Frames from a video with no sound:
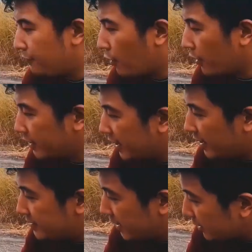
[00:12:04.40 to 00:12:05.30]
For the
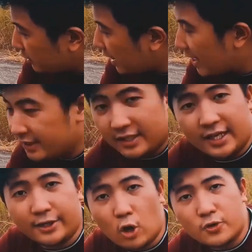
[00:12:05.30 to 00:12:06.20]
signal light,
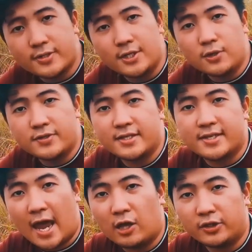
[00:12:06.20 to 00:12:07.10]
it also uses
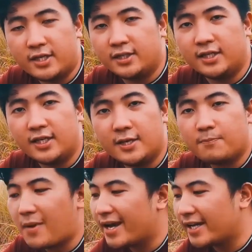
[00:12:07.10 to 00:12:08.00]
LED.
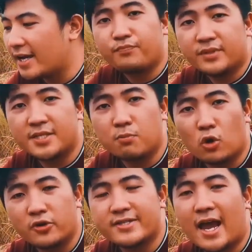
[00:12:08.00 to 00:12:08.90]
Again, this
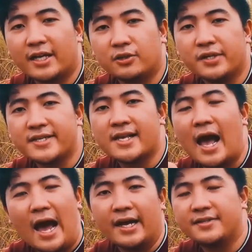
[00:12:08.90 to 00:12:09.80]
motorcycle is
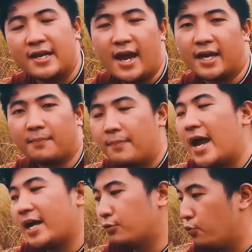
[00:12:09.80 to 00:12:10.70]
high tech,
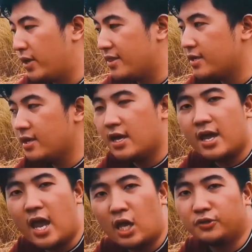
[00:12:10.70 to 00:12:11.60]
packed with
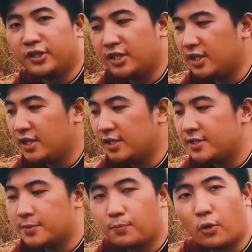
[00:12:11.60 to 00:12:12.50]
LED,
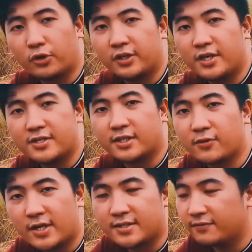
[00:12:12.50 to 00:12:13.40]
sportiness,
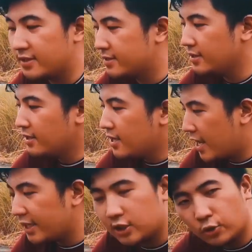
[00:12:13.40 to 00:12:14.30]
aggressiveness,
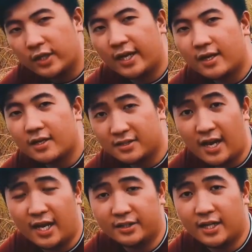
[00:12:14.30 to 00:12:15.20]
including the
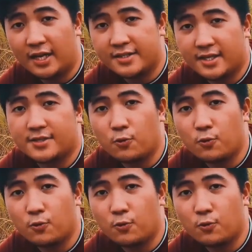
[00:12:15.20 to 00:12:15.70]
headlights as